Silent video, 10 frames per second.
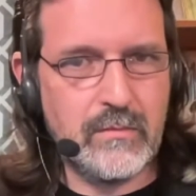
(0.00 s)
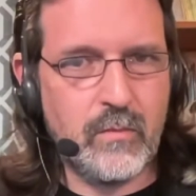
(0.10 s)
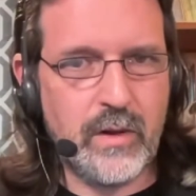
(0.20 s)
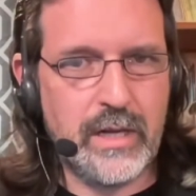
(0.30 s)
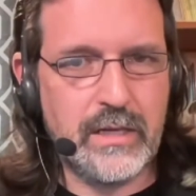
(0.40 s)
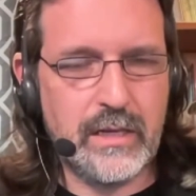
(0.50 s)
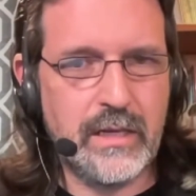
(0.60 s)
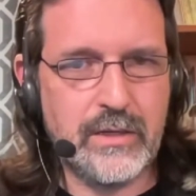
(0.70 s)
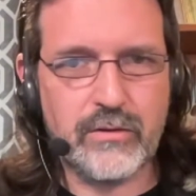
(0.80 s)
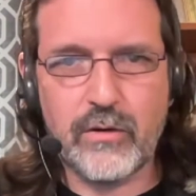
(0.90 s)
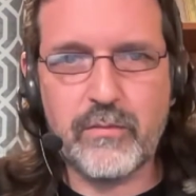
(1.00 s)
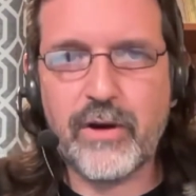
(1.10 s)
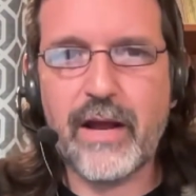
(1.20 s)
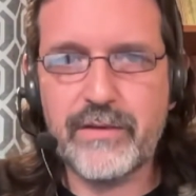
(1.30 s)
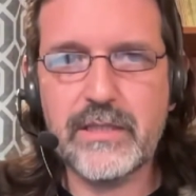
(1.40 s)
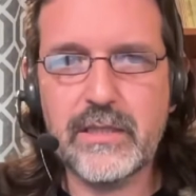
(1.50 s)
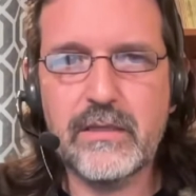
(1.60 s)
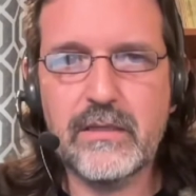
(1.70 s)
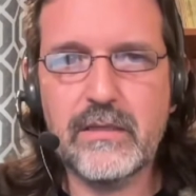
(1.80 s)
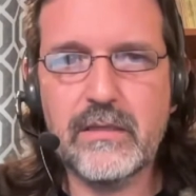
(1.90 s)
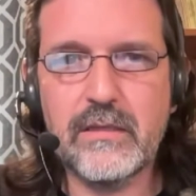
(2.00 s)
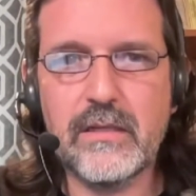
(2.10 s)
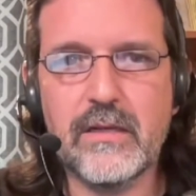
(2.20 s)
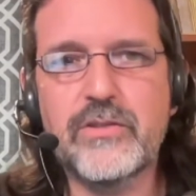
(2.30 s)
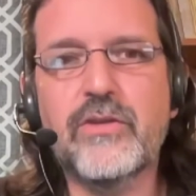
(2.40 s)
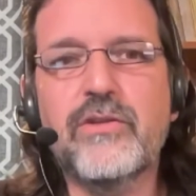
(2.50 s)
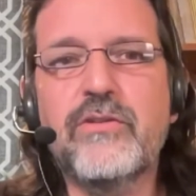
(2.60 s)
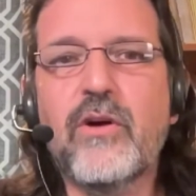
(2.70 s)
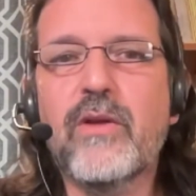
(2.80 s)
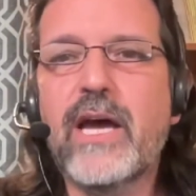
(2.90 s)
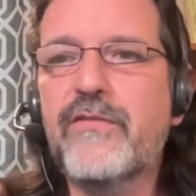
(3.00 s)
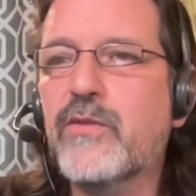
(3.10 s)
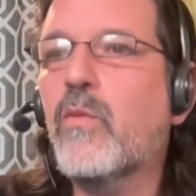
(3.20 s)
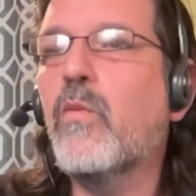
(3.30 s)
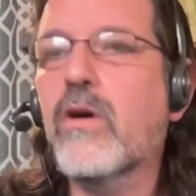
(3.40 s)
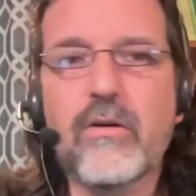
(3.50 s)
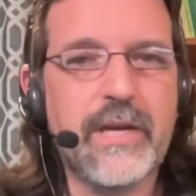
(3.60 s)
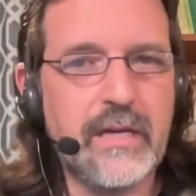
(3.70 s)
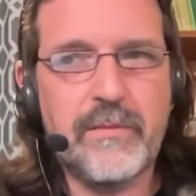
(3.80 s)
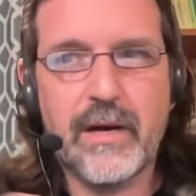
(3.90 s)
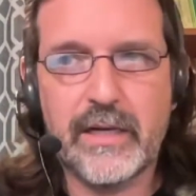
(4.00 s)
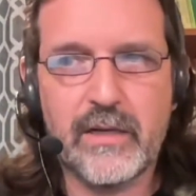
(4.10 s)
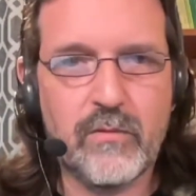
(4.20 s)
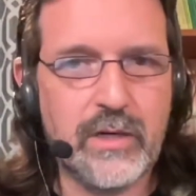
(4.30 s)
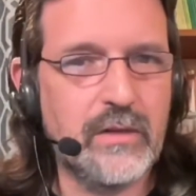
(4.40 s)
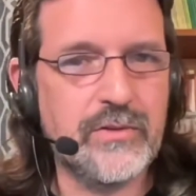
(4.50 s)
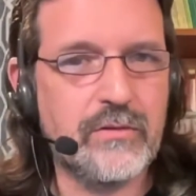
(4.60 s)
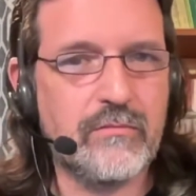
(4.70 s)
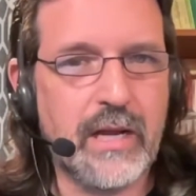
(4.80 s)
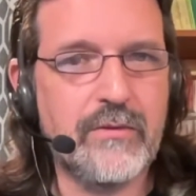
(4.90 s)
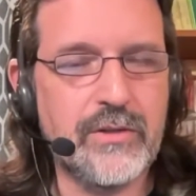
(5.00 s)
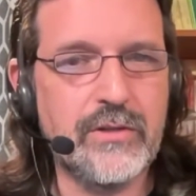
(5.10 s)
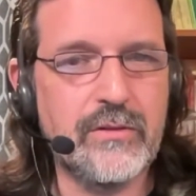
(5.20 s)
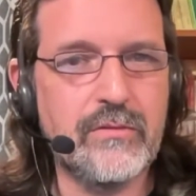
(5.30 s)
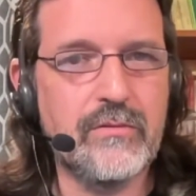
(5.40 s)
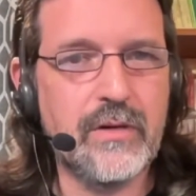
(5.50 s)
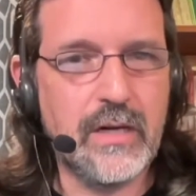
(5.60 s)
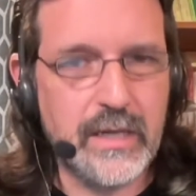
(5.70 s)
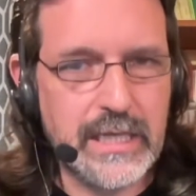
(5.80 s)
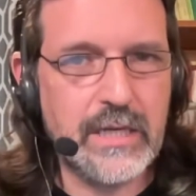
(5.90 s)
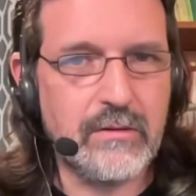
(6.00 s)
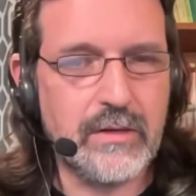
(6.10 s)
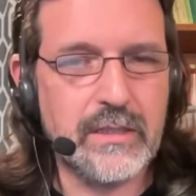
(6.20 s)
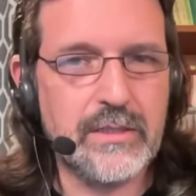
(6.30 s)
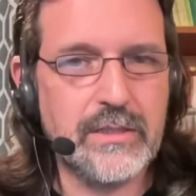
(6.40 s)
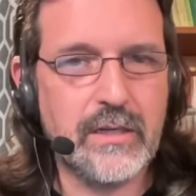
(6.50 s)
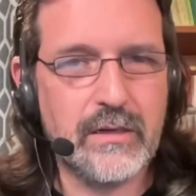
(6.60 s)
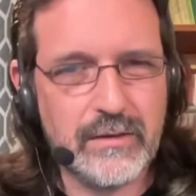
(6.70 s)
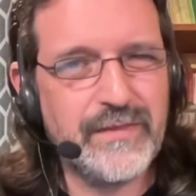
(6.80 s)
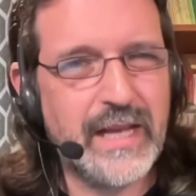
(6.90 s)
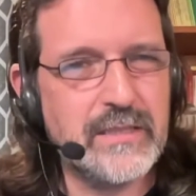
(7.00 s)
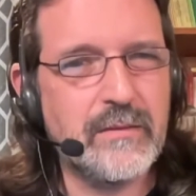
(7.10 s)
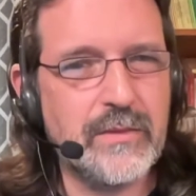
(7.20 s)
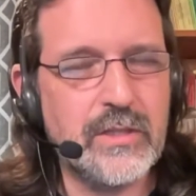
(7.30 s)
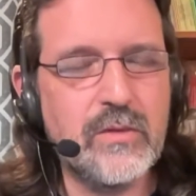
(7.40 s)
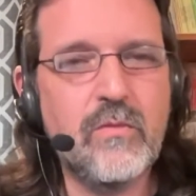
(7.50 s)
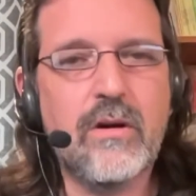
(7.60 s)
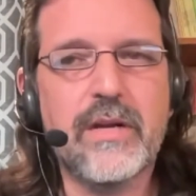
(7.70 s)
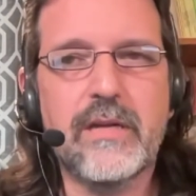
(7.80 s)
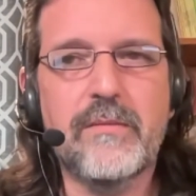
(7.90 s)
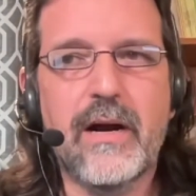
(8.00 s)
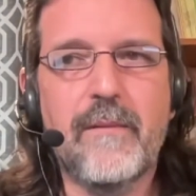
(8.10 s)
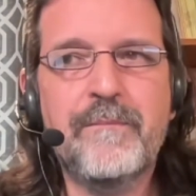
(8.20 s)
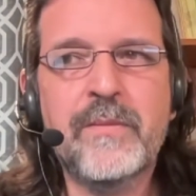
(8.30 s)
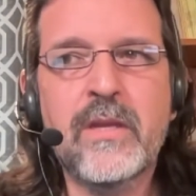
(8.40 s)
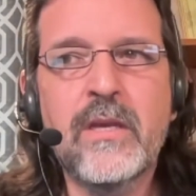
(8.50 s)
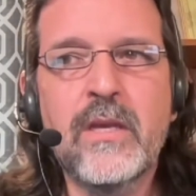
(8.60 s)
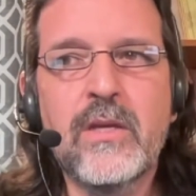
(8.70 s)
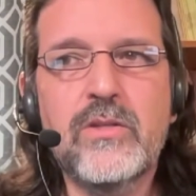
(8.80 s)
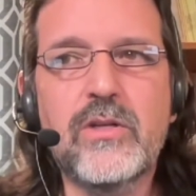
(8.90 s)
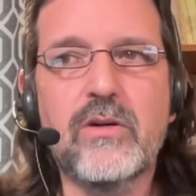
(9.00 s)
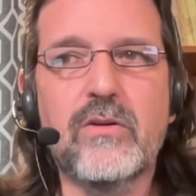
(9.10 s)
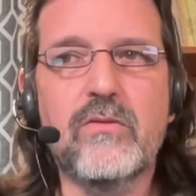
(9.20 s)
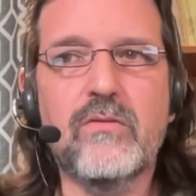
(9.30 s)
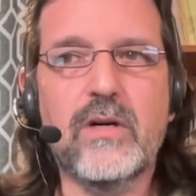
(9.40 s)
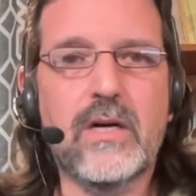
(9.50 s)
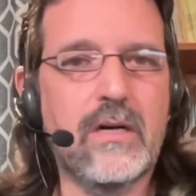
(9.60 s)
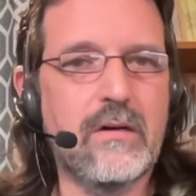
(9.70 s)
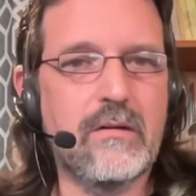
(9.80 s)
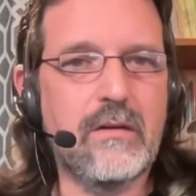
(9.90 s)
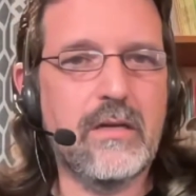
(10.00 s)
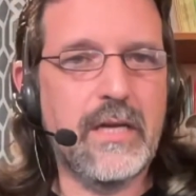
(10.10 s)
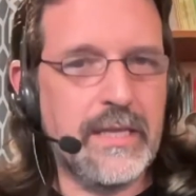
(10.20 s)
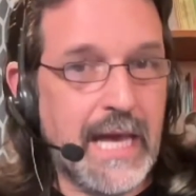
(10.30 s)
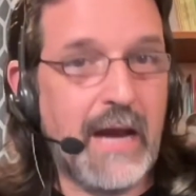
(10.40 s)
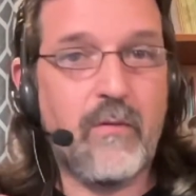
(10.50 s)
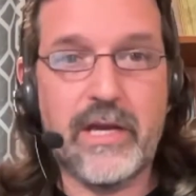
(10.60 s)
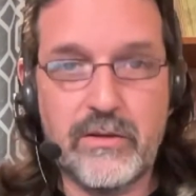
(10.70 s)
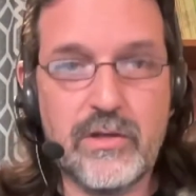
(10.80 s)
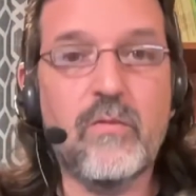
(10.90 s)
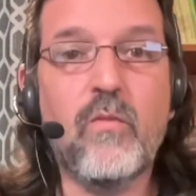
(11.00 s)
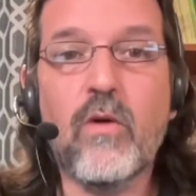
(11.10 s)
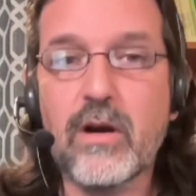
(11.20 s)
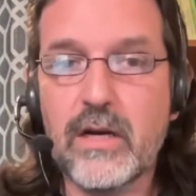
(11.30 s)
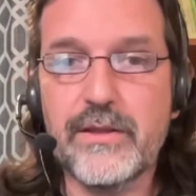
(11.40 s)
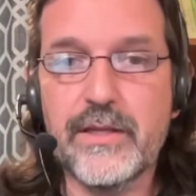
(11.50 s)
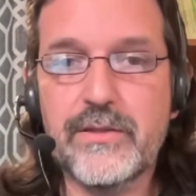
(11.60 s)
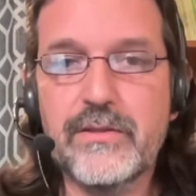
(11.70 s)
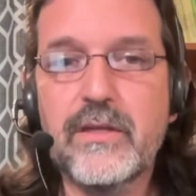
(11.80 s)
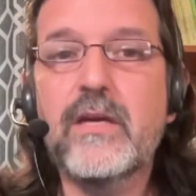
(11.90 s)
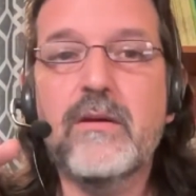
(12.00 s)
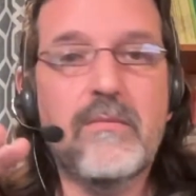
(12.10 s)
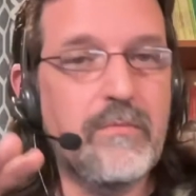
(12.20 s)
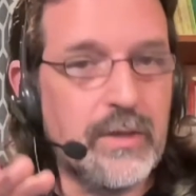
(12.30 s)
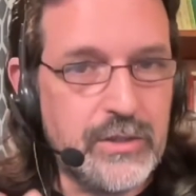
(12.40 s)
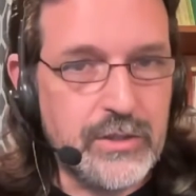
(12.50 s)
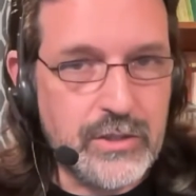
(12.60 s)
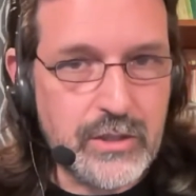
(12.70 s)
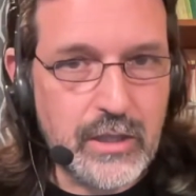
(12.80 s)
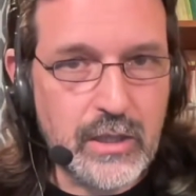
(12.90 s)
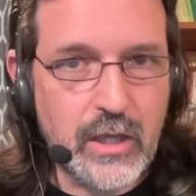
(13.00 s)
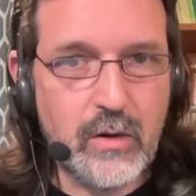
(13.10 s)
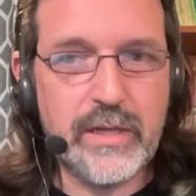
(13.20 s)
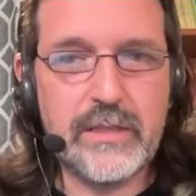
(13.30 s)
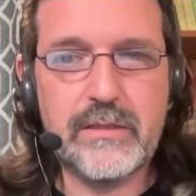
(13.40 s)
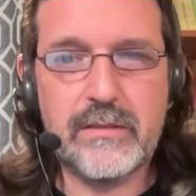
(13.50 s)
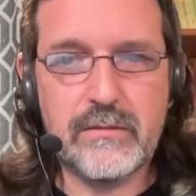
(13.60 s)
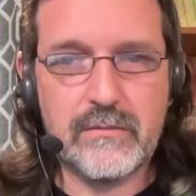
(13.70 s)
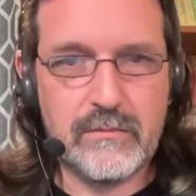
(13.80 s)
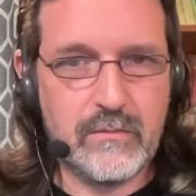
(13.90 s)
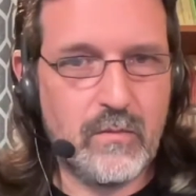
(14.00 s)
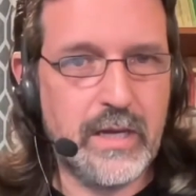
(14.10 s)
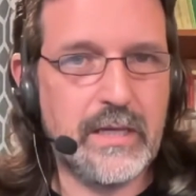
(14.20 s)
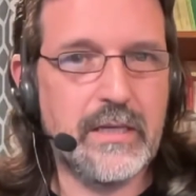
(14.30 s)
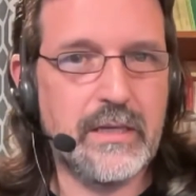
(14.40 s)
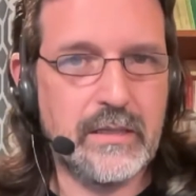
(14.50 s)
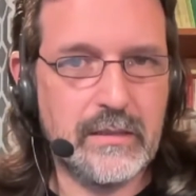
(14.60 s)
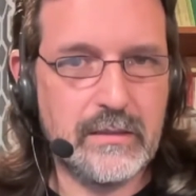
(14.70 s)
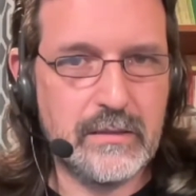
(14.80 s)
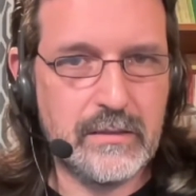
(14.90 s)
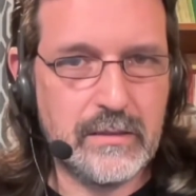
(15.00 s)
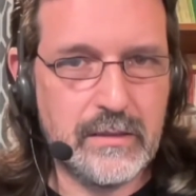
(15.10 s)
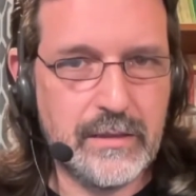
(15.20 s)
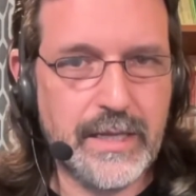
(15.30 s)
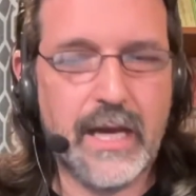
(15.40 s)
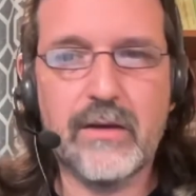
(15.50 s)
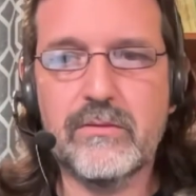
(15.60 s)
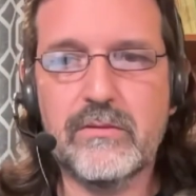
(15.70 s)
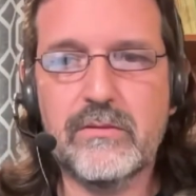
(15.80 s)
in your own privacy. So you don't have to worry about anyone else around you hearing the stutter if that's something you worry about. So in that way, you can work on this, but slow it way down.